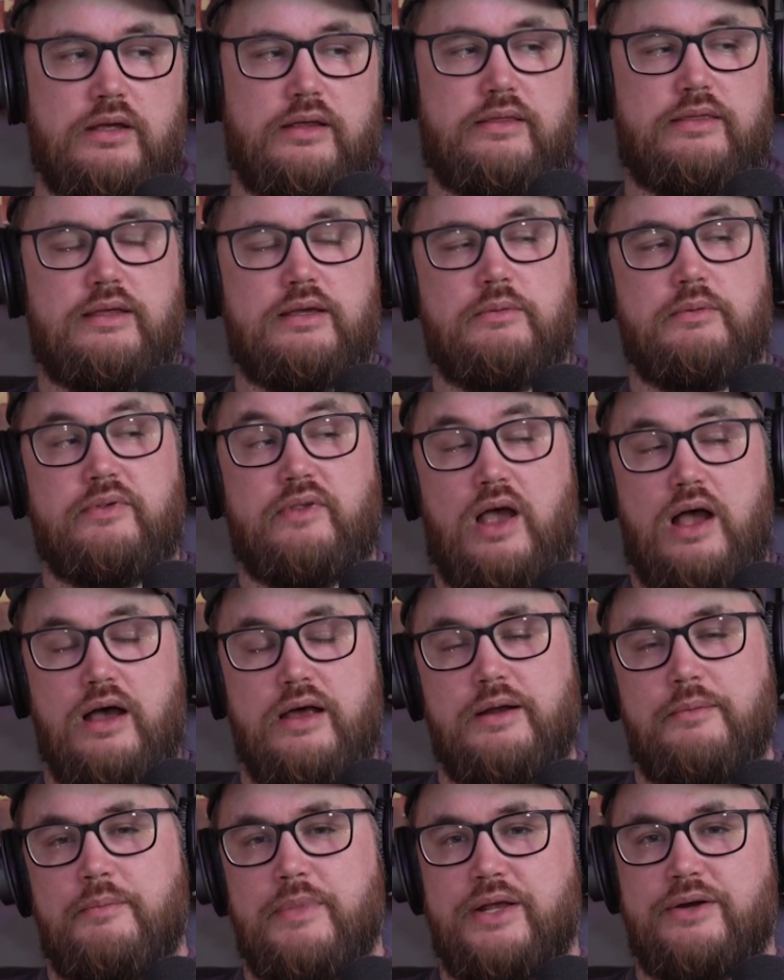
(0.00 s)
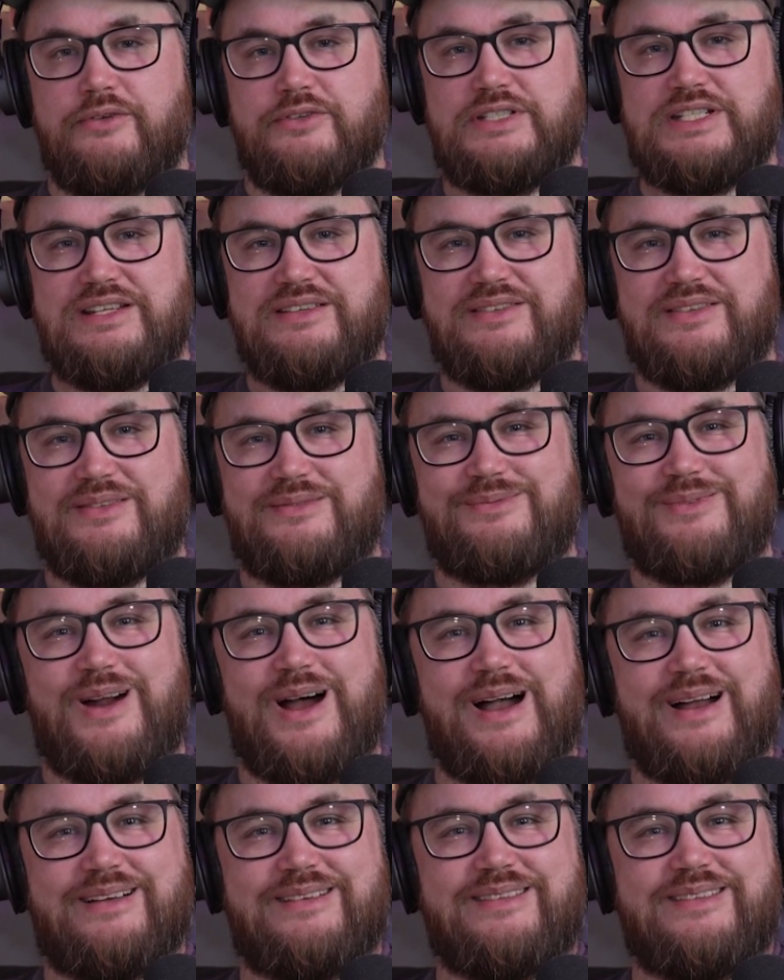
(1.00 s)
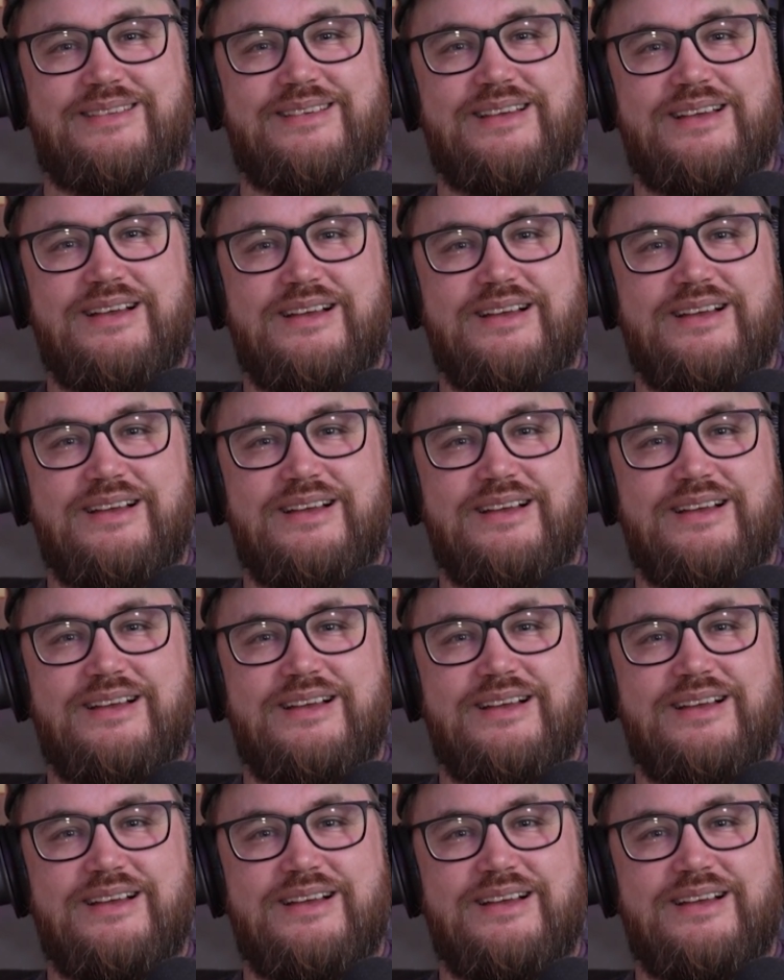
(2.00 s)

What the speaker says: I think it was on a Metal Jesus Rocks